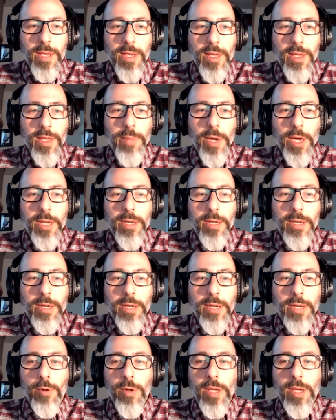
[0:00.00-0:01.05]
But
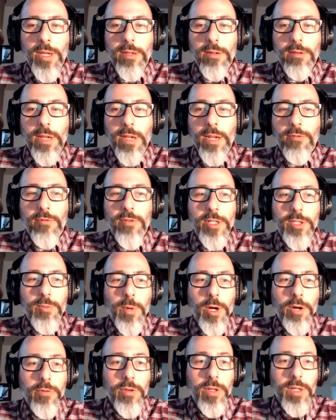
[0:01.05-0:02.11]
it fits
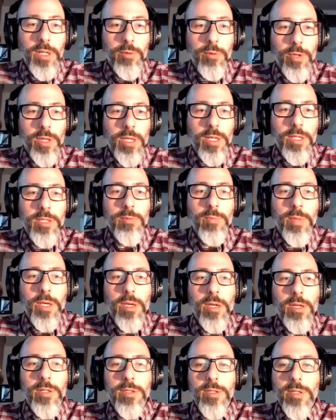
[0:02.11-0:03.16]
perfectly with this,
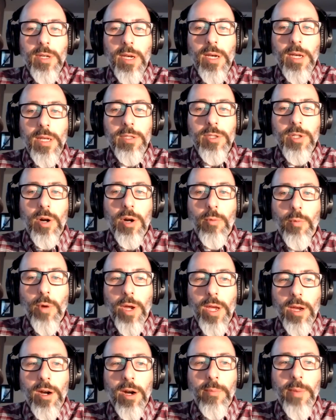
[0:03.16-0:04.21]
because it's
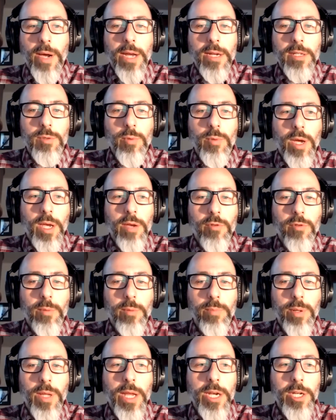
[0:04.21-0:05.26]
our body's way of
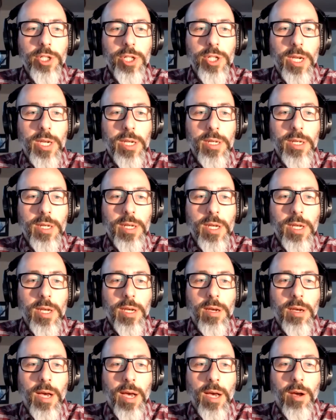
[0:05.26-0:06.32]
replenishing
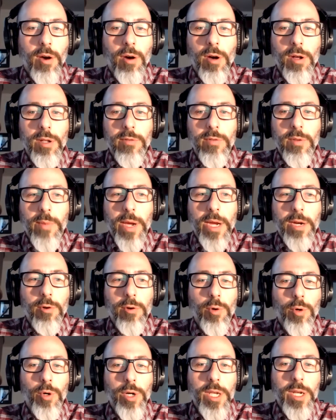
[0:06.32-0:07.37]
all of the
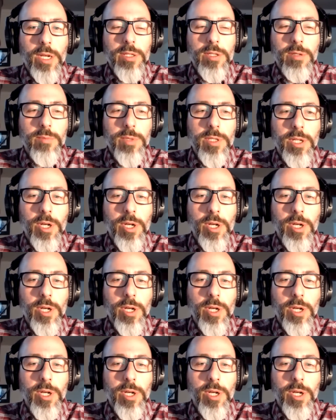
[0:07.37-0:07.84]
microorganisms.